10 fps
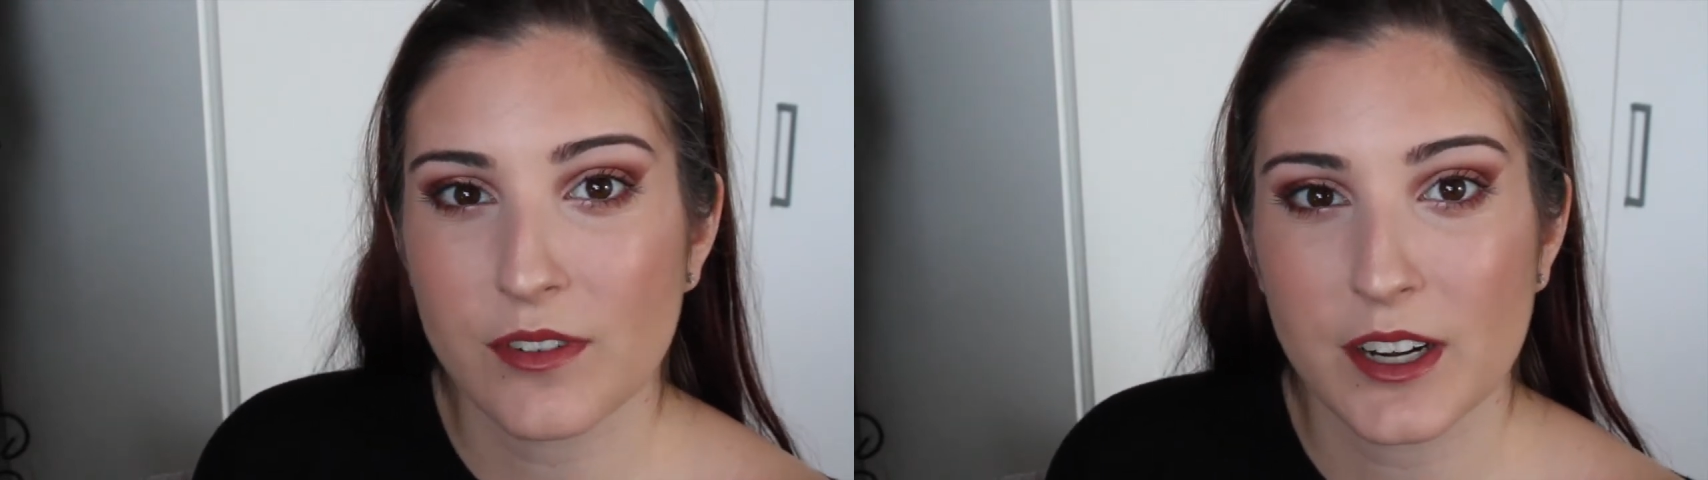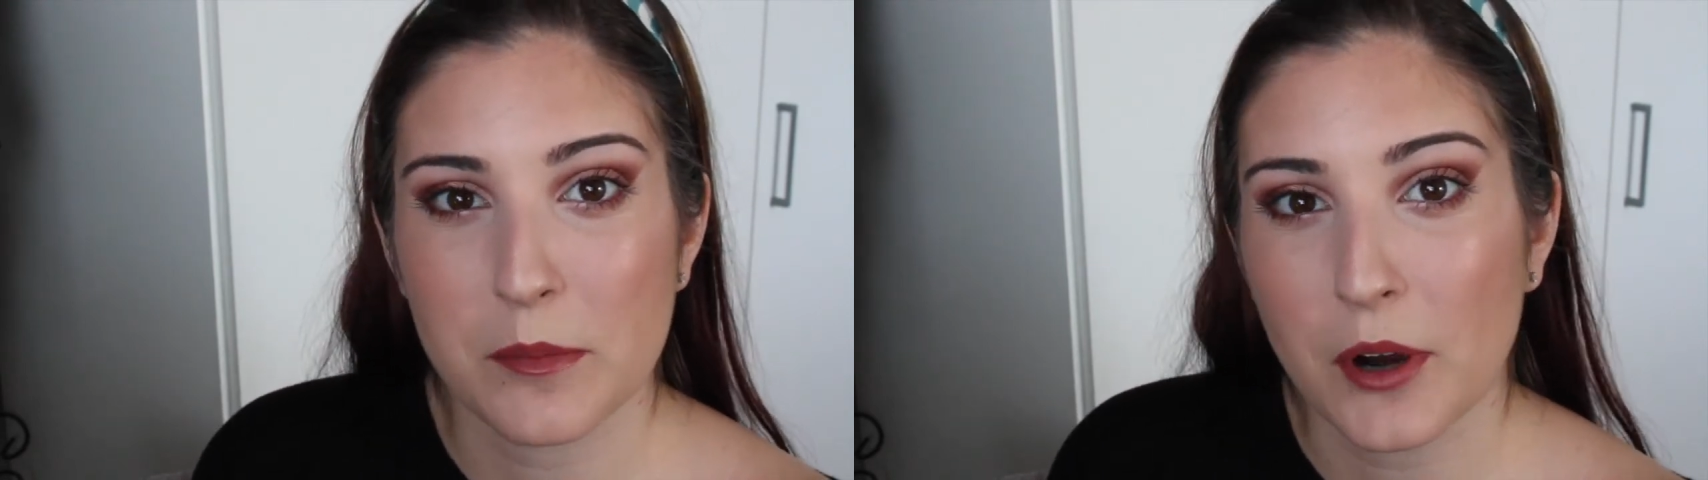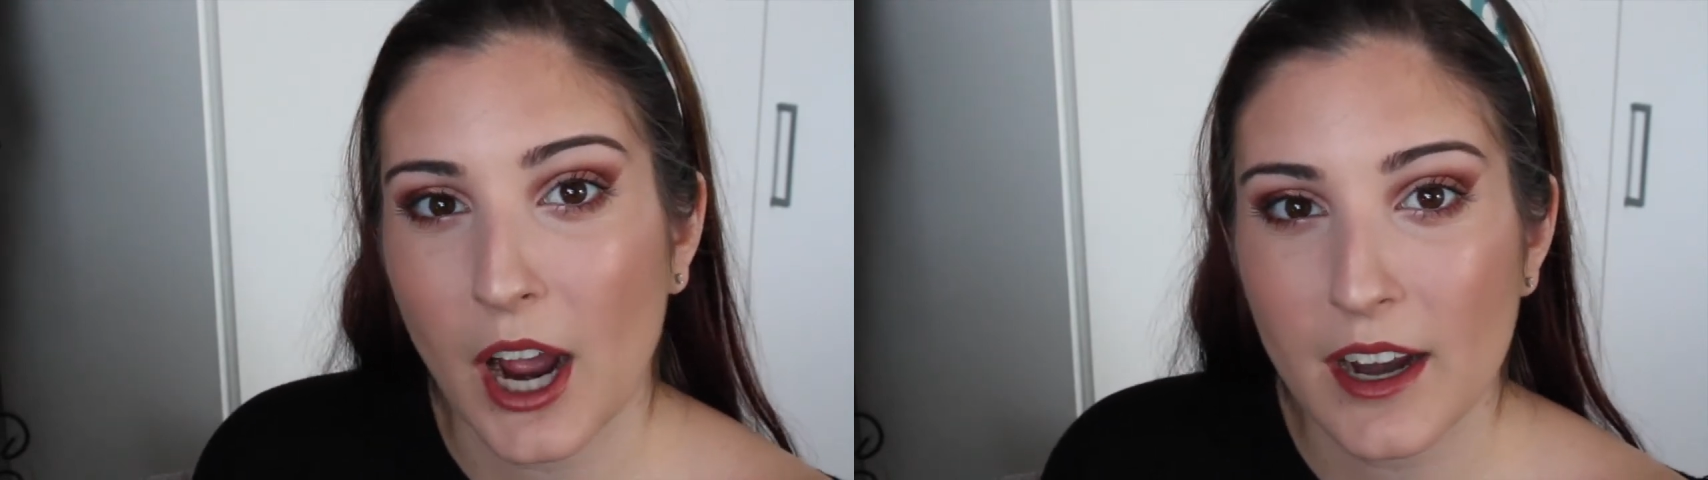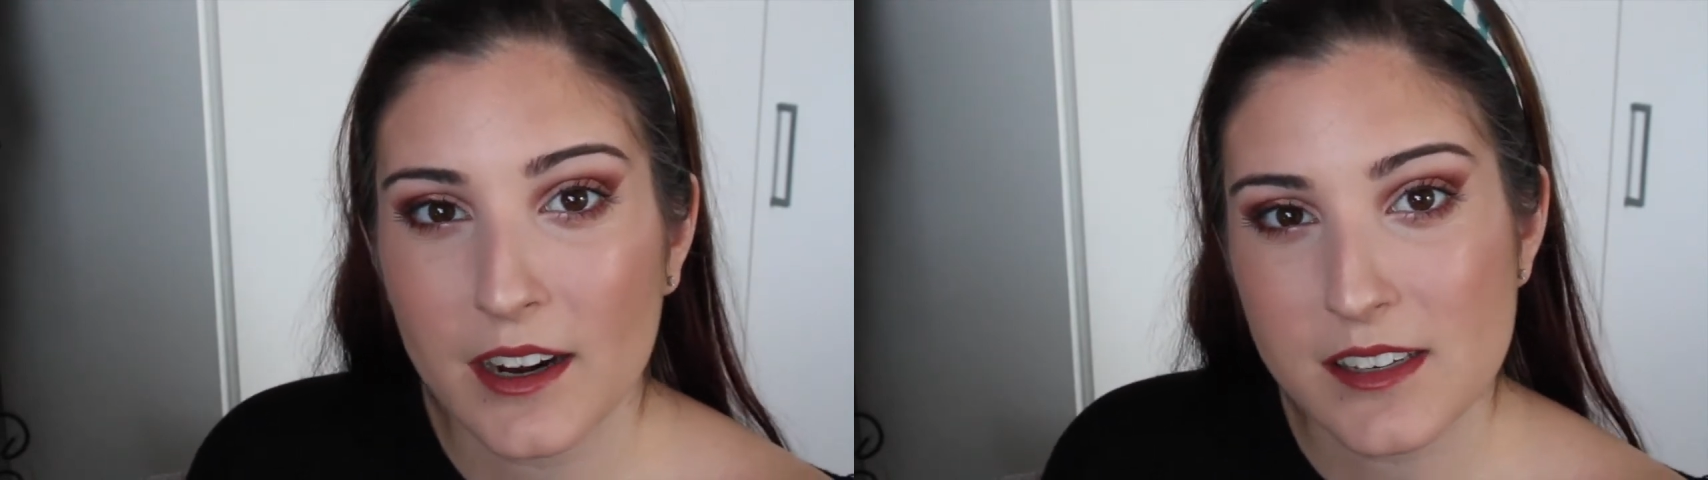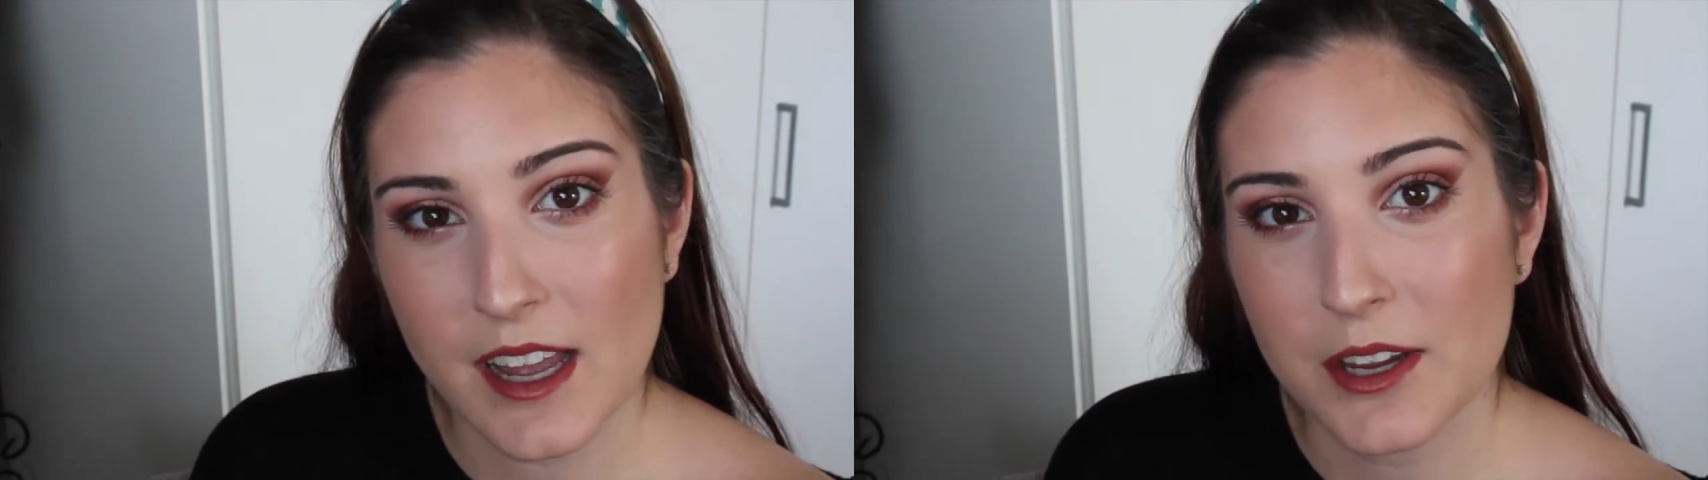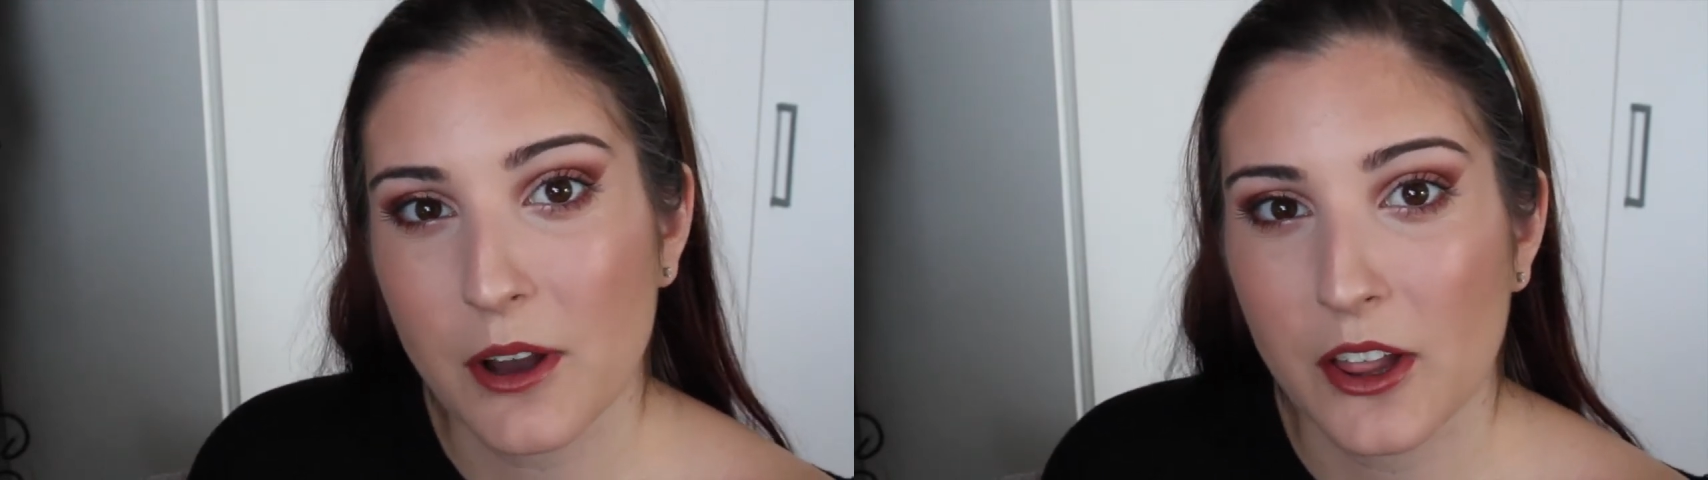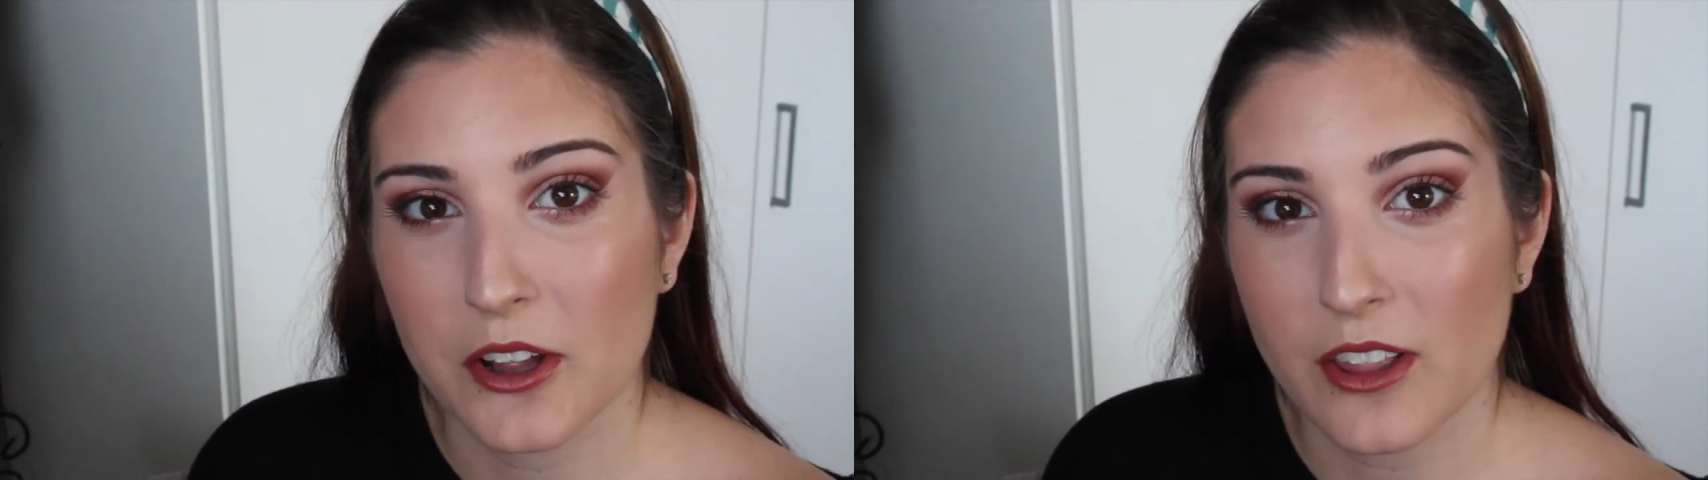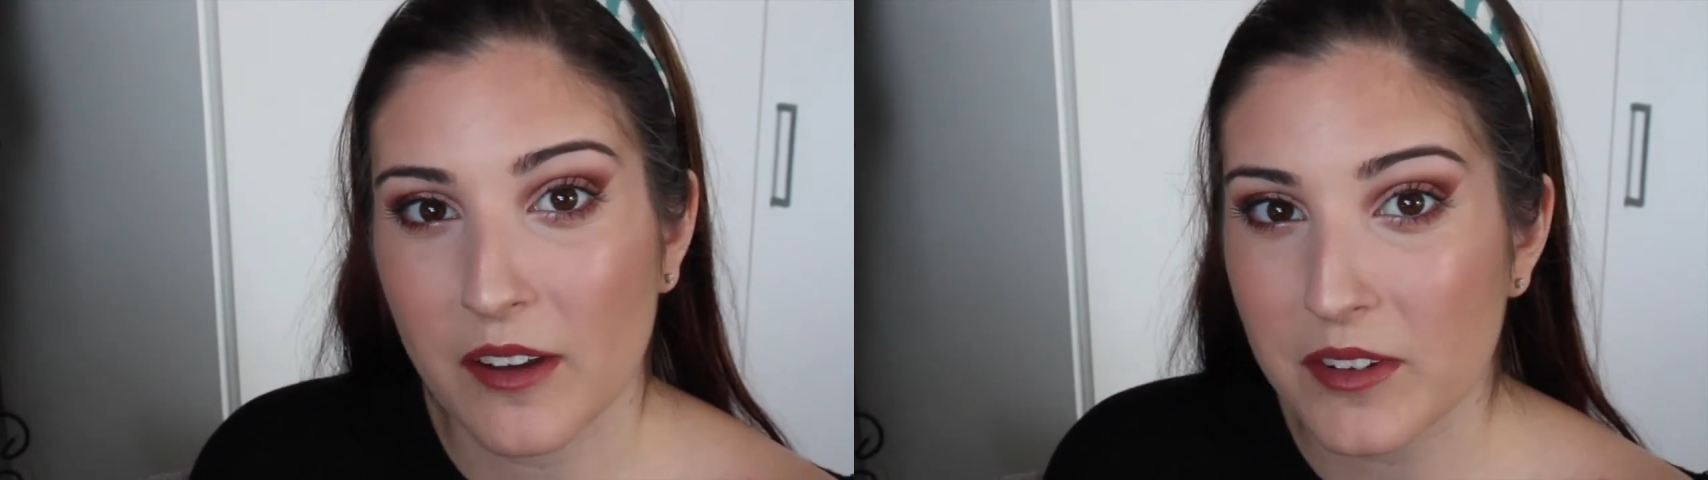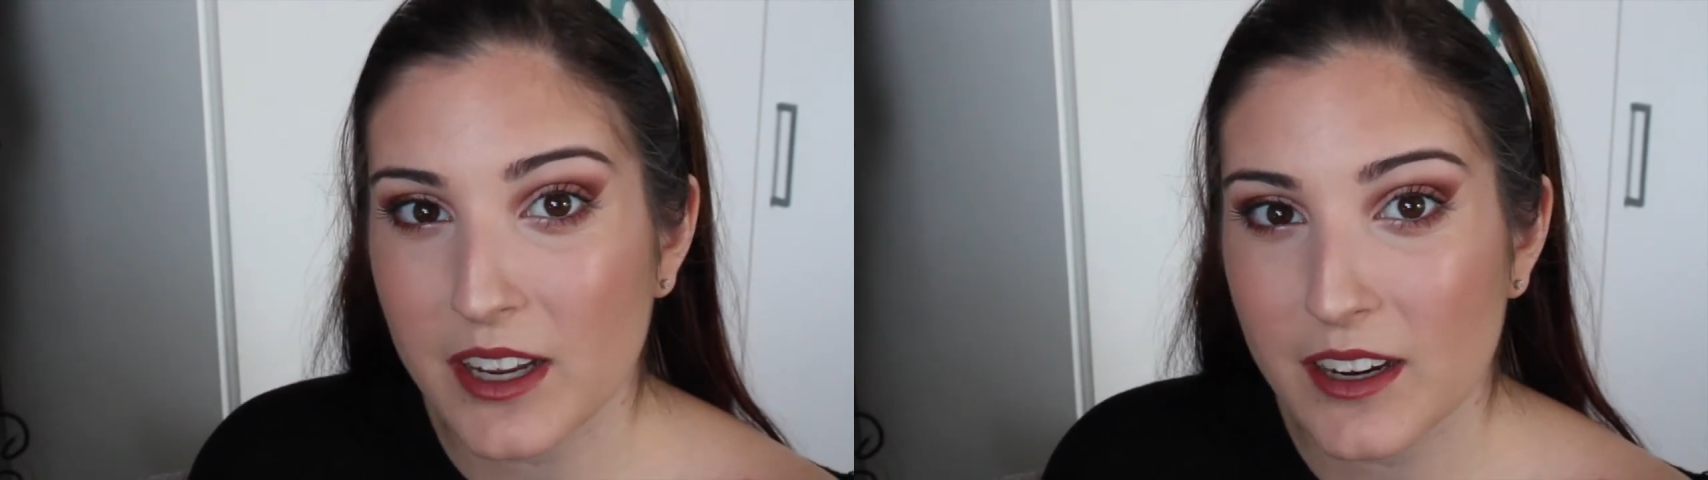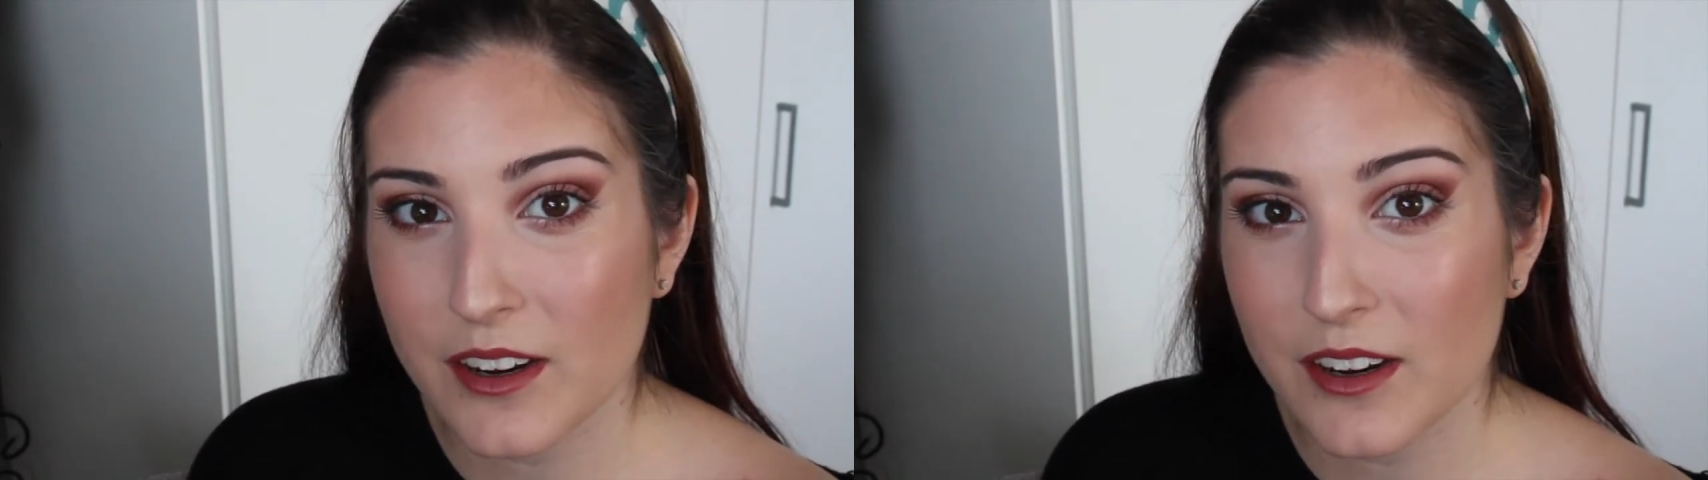for any products that you all are loving